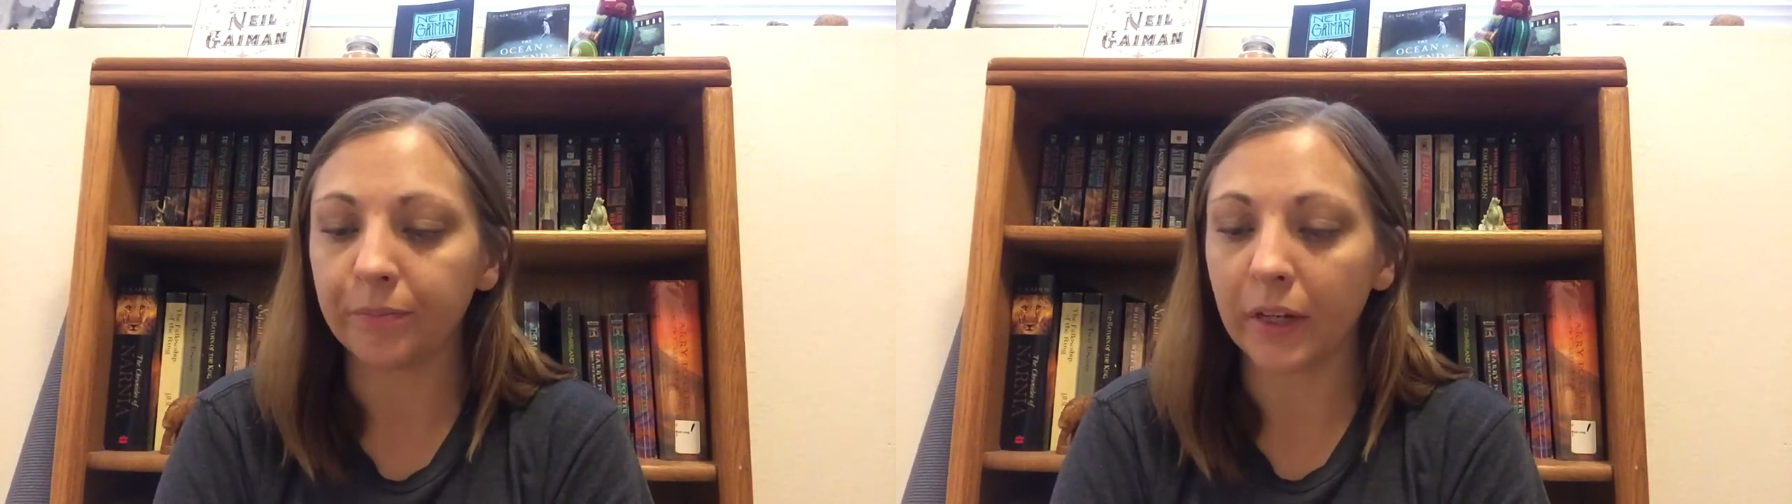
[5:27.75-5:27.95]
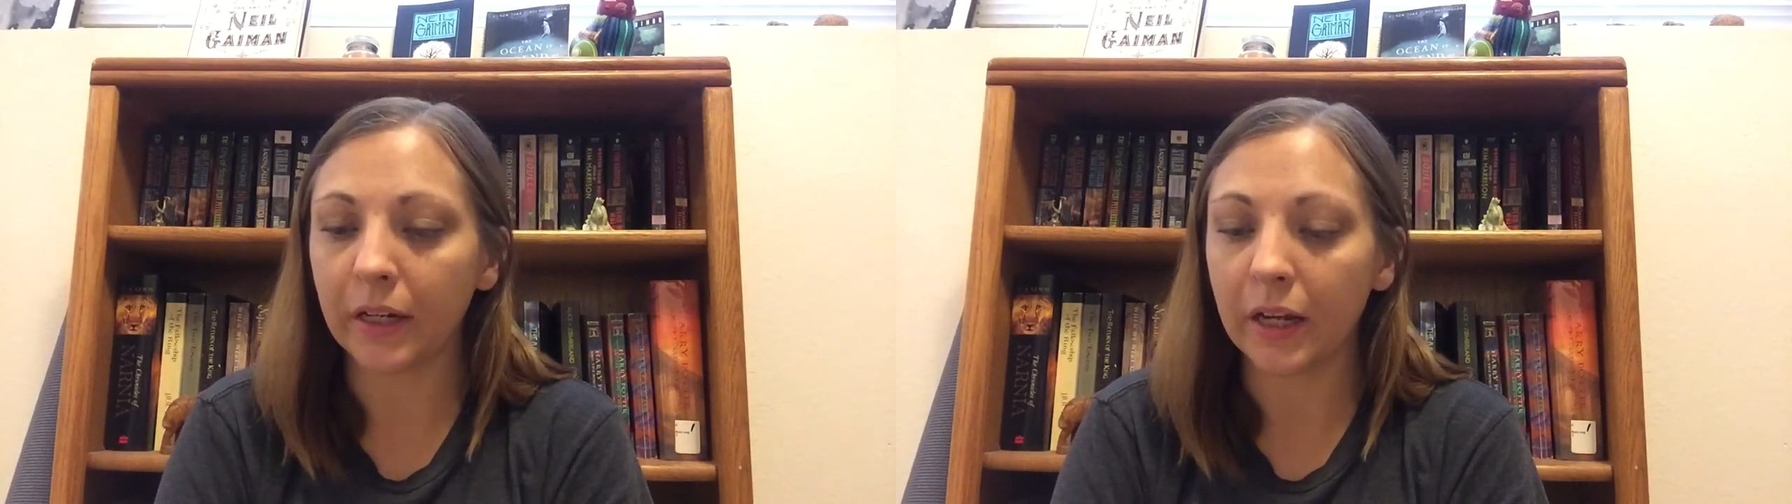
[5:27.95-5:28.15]

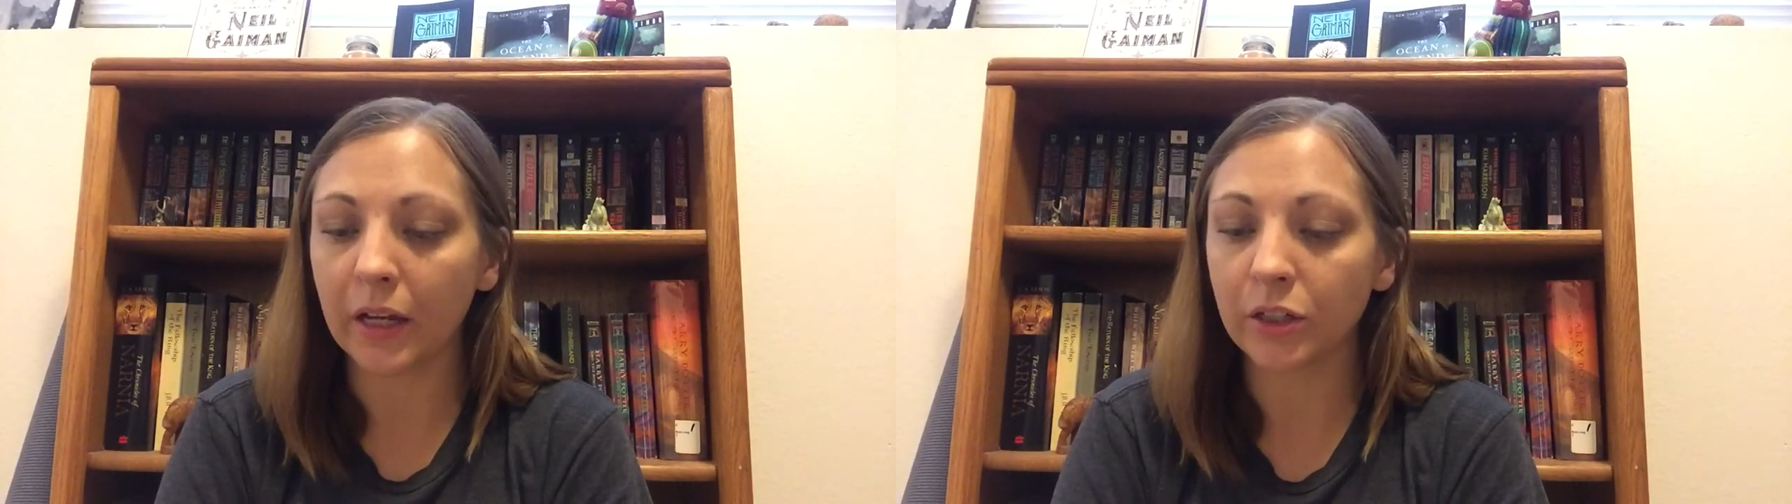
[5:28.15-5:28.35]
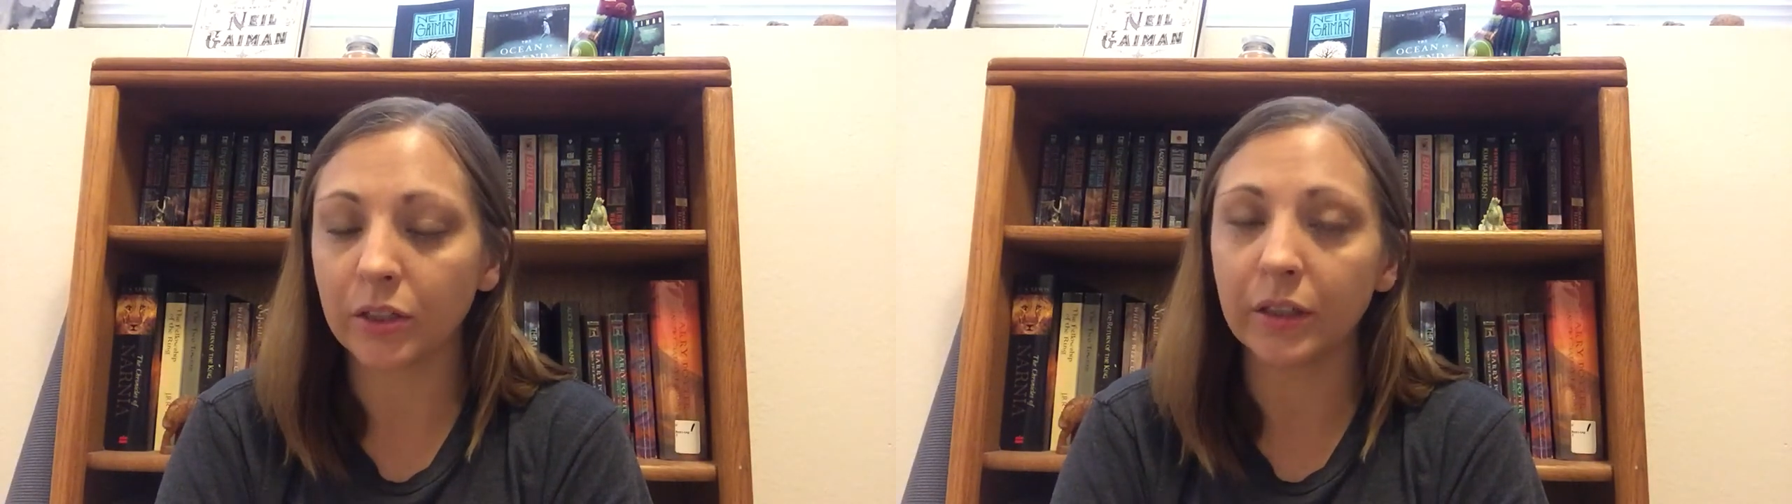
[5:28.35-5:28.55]
And he
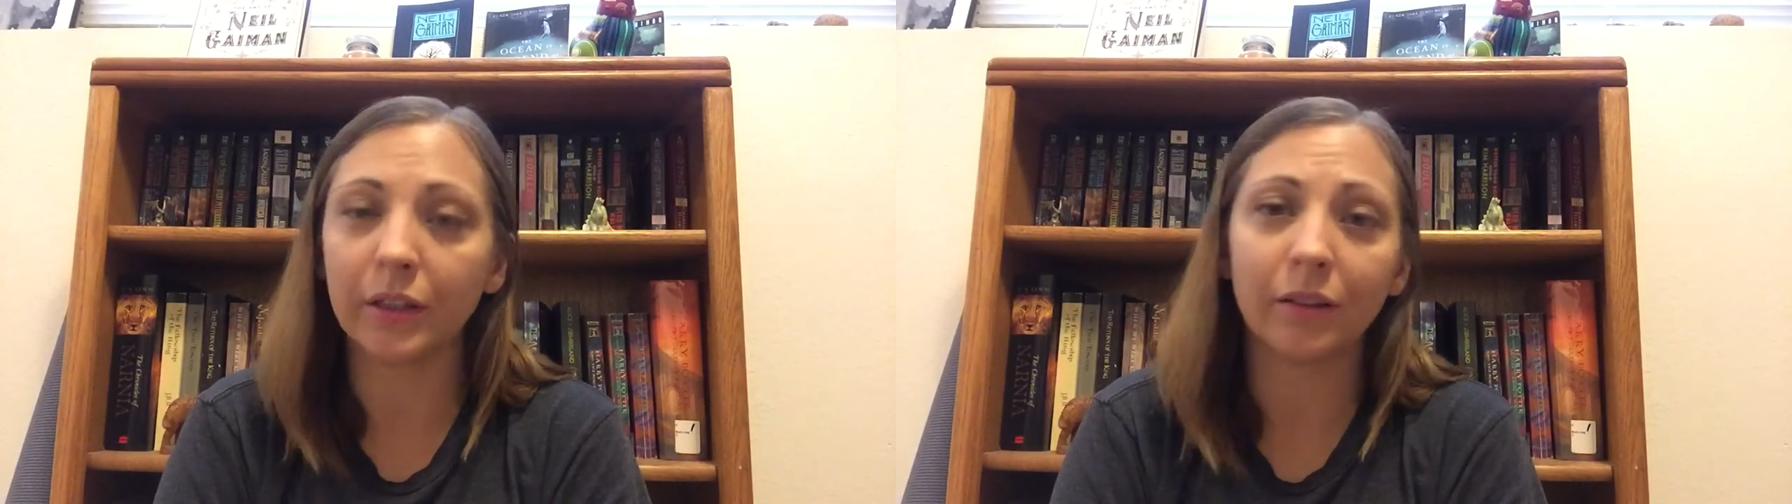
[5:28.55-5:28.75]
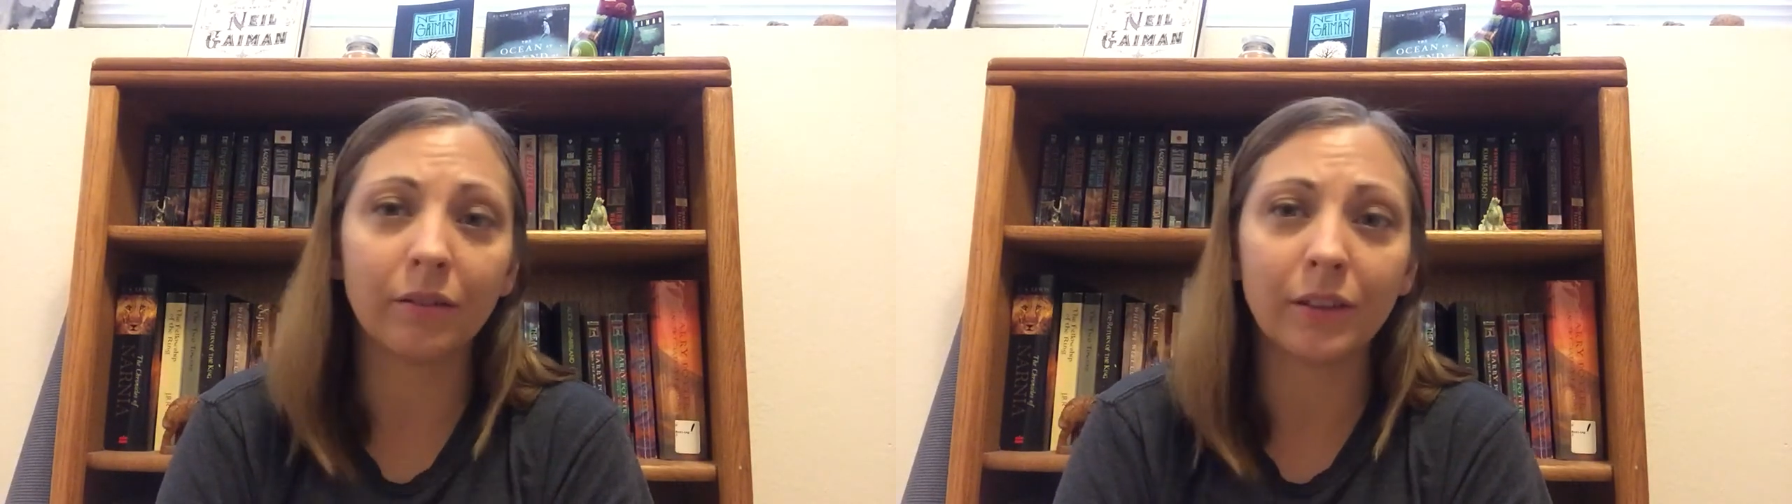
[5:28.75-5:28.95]

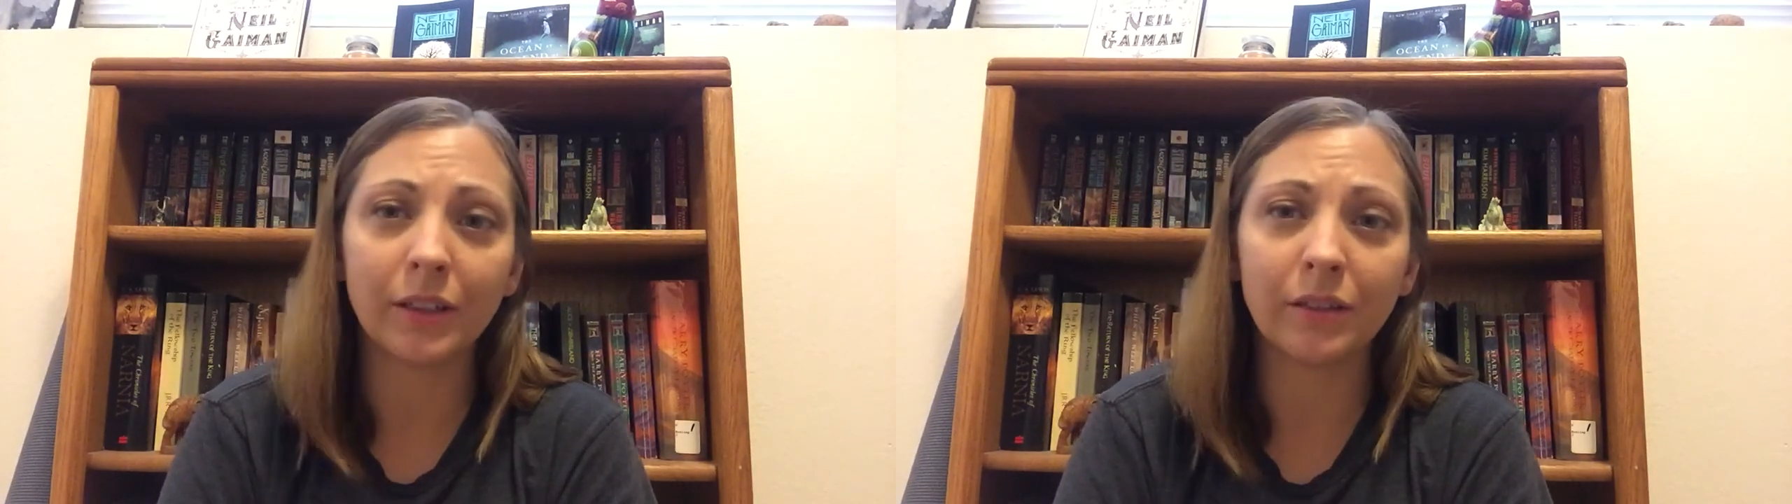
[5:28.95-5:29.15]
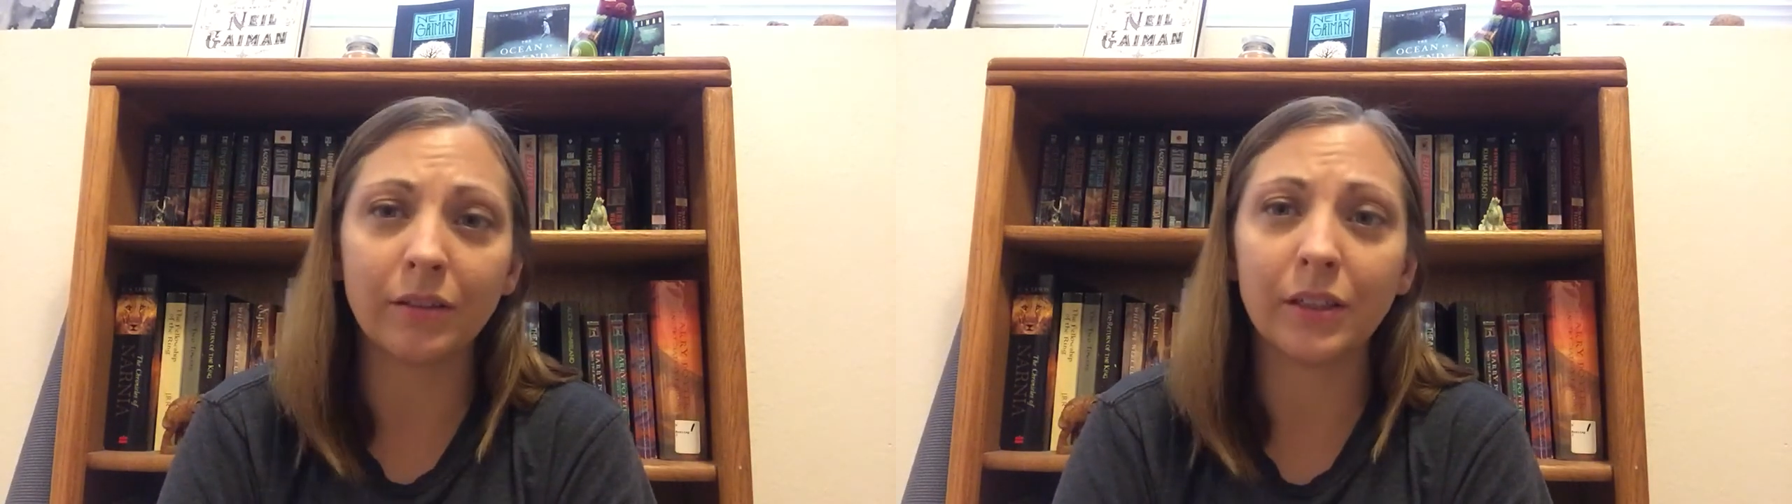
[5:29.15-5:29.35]
actually did,
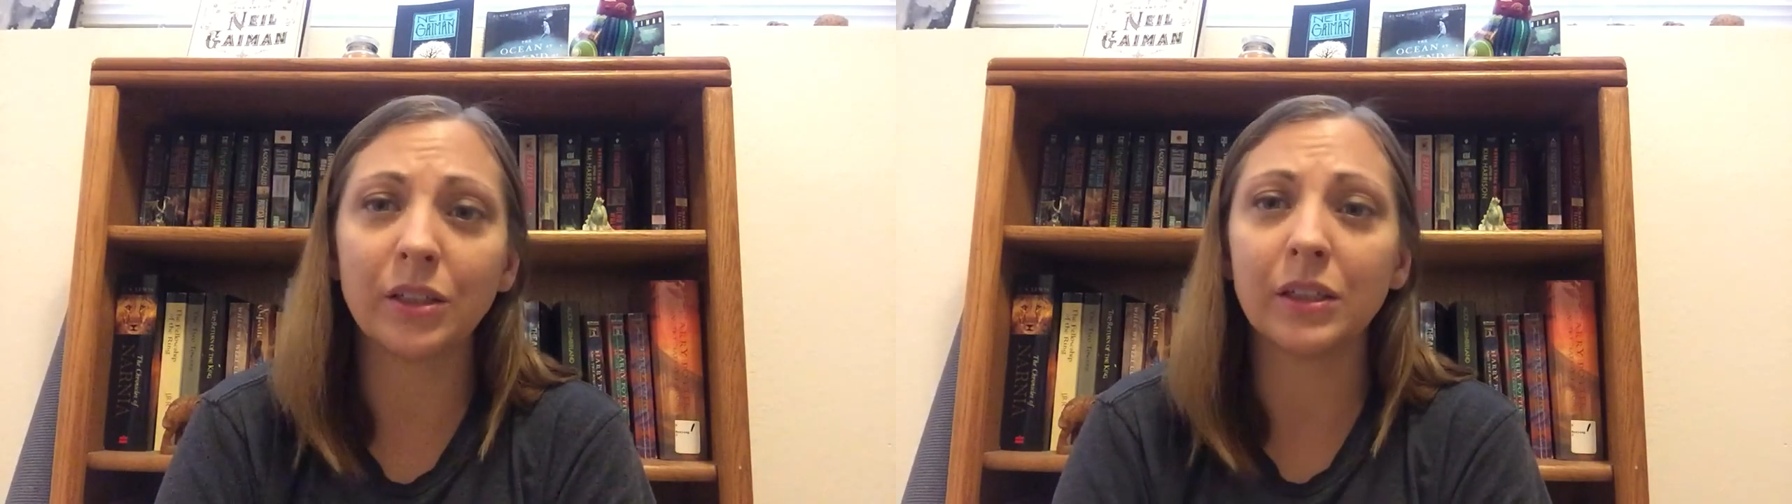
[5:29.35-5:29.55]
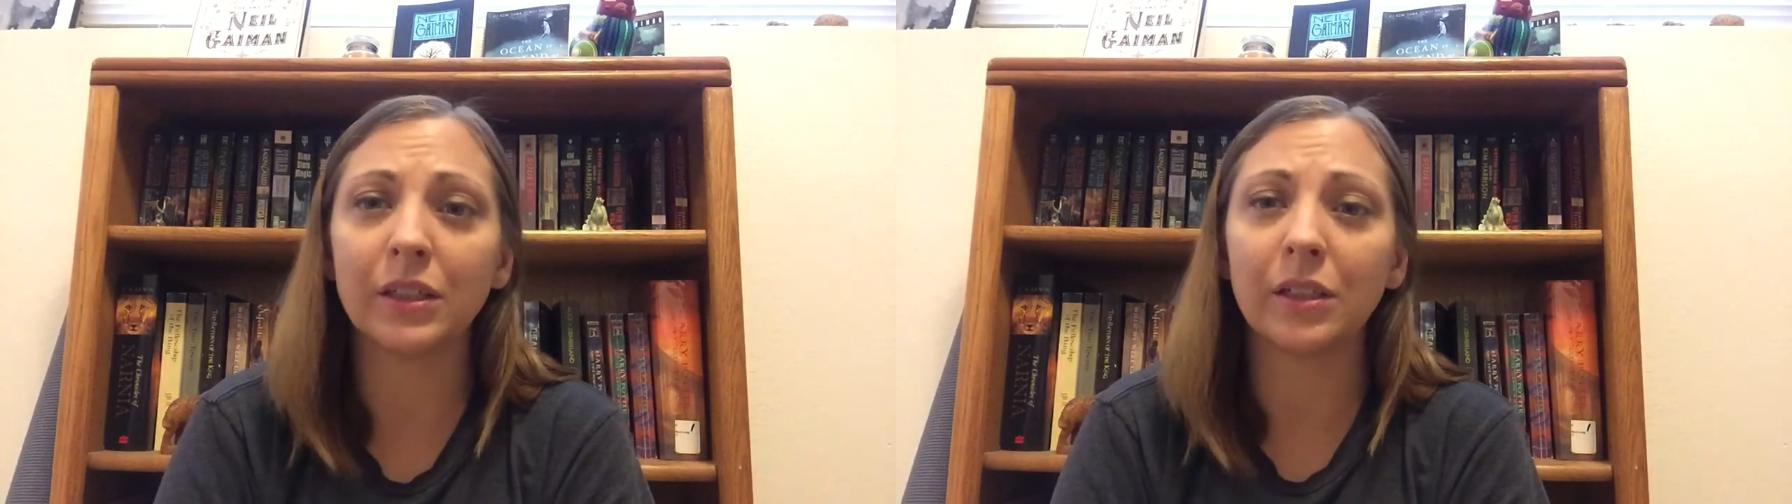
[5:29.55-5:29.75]
this
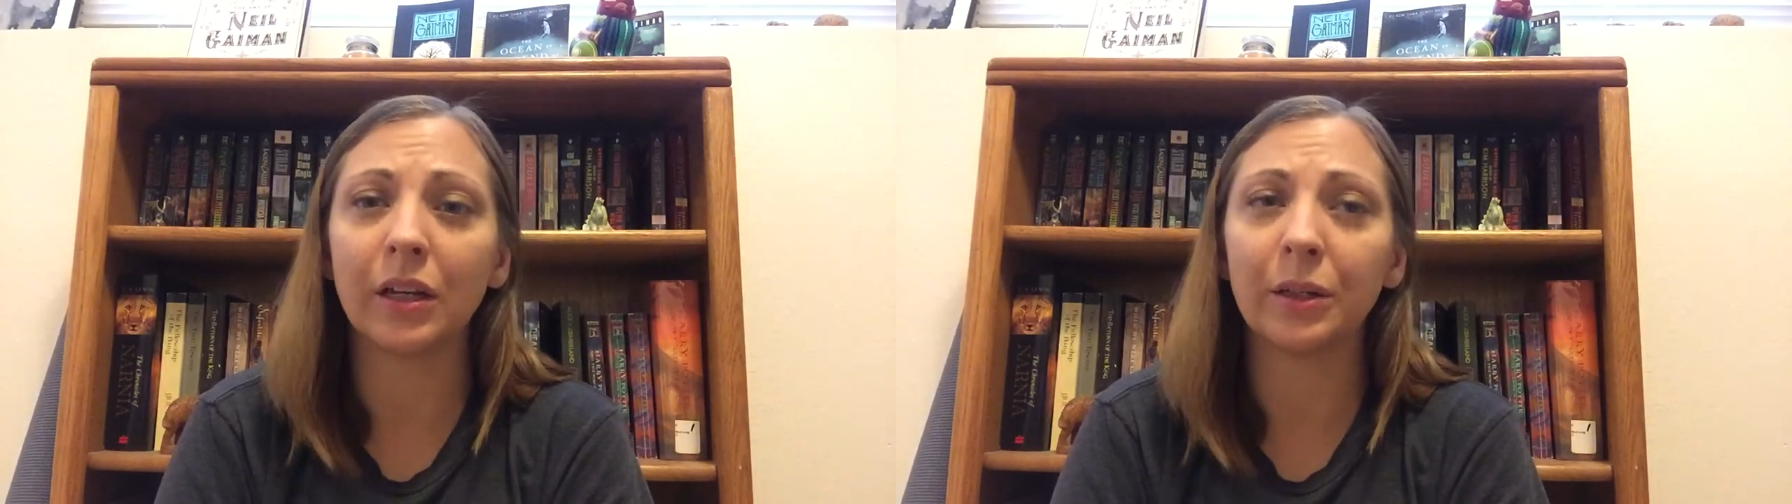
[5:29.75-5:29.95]
is